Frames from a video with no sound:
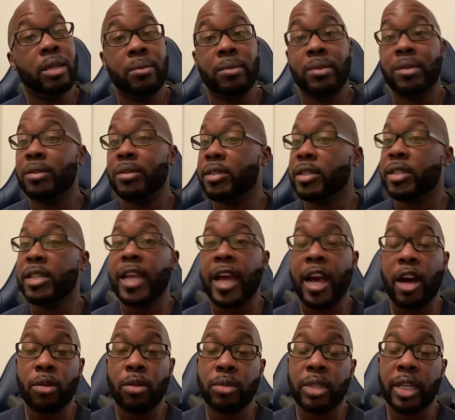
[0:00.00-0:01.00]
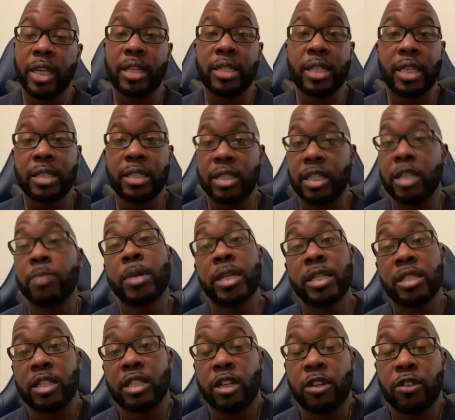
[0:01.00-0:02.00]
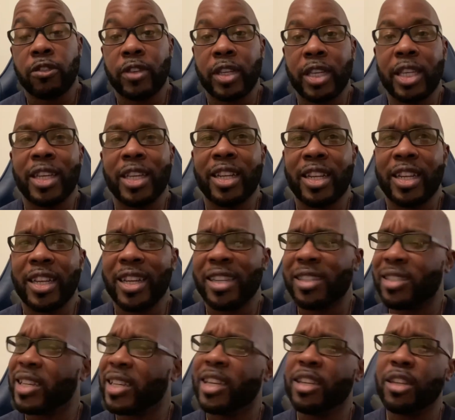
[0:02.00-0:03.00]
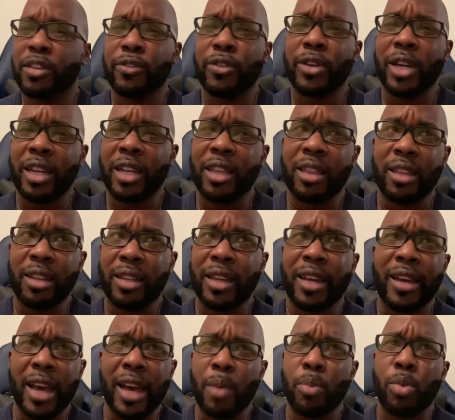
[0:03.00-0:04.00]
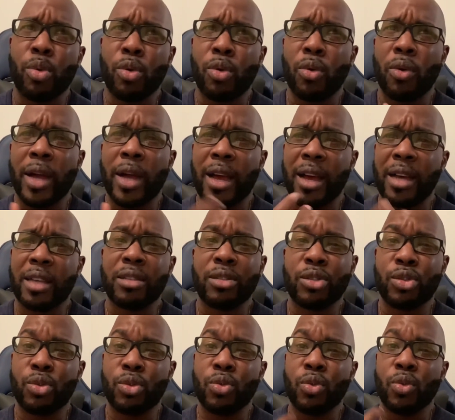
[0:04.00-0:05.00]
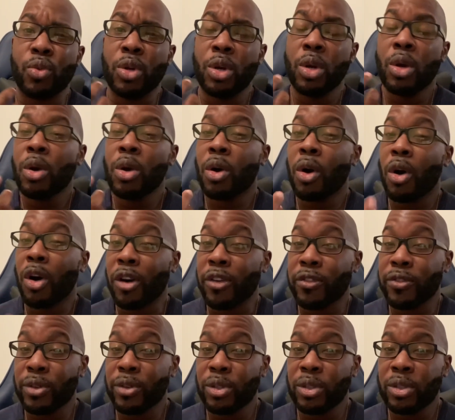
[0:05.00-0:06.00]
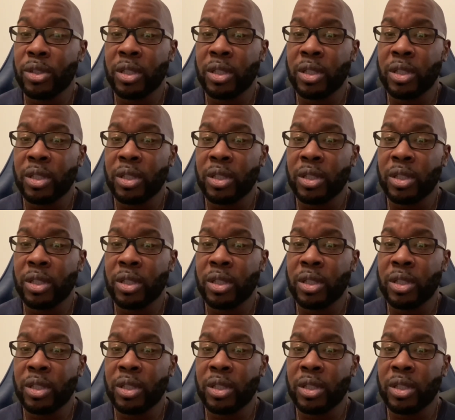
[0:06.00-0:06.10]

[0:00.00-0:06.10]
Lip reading: Nowadays, I see myself getting excited for anything that Apple has to offer.